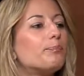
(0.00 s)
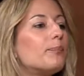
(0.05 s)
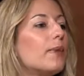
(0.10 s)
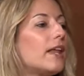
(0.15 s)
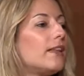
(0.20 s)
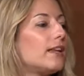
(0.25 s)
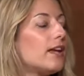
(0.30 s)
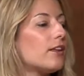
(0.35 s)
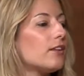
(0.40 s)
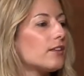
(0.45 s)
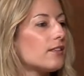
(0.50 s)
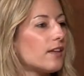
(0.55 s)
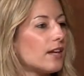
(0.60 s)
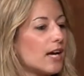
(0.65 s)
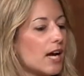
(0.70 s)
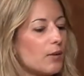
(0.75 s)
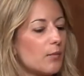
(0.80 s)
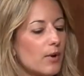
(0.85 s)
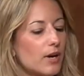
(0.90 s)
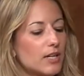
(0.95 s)
And the other thing
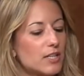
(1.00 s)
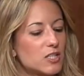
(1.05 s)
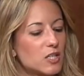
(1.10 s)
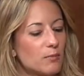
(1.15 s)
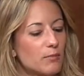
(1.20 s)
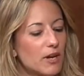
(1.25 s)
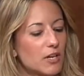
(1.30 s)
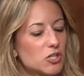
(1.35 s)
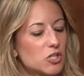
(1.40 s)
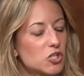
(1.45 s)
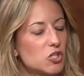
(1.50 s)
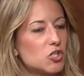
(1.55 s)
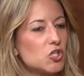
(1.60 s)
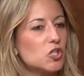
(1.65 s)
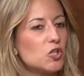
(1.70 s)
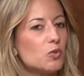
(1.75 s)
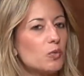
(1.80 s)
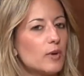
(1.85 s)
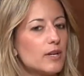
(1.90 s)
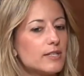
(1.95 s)
I wanted to mention
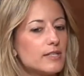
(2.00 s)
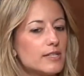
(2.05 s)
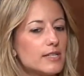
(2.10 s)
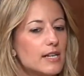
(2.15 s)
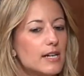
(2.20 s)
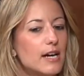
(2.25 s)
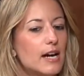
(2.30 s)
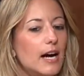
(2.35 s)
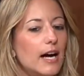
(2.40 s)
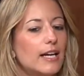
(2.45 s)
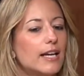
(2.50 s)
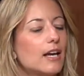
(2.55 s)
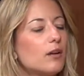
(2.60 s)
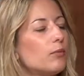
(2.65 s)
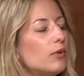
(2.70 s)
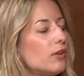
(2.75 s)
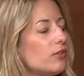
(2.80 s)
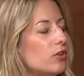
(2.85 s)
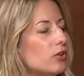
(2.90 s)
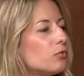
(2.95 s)
too was, again,
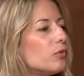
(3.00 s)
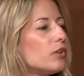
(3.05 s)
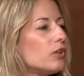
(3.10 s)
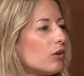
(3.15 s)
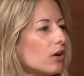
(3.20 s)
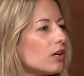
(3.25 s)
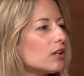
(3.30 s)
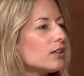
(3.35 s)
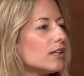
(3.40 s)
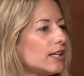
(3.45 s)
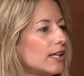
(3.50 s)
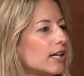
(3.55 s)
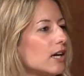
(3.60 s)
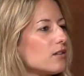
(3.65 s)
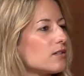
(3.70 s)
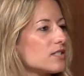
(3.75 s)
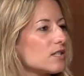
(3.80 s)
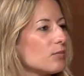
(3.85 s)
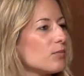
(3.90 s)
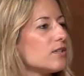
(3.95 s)
when you are cleaning
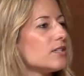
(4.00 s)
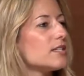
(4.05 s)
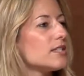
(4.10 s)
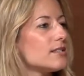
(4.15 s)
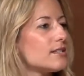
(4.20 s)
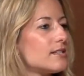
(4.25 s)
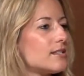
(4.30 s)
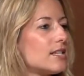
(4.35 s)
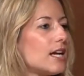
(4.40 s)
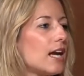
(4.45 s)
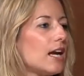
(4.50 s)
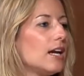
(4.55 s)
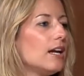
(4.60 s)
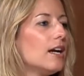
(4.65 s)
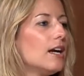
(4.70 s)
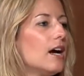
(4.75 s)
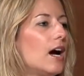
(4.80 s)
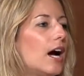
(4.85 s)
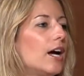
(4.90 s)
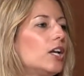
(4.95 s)
out someone's estate,
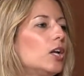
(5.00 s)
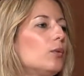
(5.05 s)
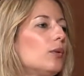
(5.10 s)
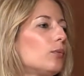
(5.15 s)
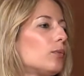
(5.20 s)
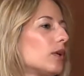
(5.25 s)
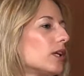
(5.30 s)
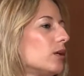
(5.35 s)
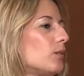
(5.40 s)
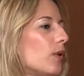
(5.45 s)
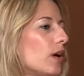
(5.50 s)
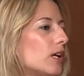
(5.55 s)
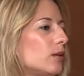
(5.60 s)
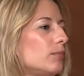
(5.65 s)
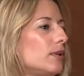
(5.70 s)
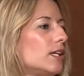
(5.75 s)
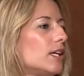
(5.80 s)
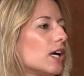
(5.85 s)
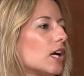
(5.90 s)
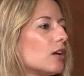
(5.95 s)
I know we really want to
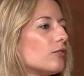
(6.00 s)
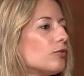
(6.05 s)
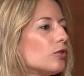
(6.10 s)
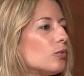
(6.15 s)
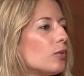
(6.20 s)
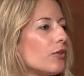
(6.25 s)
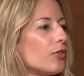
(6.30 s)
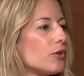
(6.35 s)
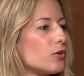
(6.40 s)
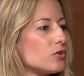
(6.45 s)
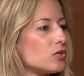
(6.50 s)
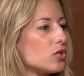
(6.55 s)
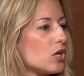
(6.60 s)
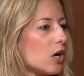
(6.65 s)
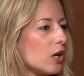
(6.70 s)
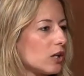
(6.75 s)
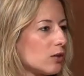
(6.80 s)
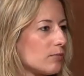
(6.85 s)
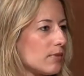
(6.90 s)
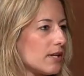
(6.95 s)
be careful with those
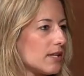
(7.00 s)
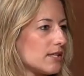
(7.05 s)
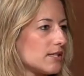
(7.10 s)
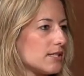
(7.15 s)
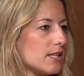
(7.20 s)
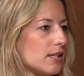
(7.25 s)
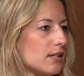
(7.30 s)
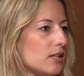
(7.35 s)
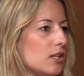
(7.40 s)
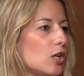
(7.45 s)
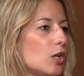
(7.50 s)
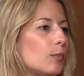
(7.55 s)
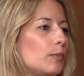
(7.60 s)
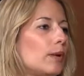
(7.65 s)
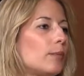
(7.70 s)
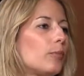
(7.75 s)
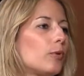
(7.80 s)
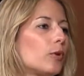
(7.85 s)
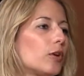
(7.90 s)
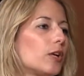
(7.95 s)
documents, and
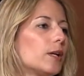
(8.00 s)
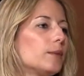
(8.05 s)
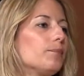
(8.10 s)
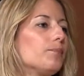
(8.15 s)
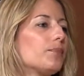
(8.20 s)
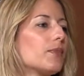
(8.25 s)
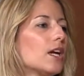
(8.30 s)
people are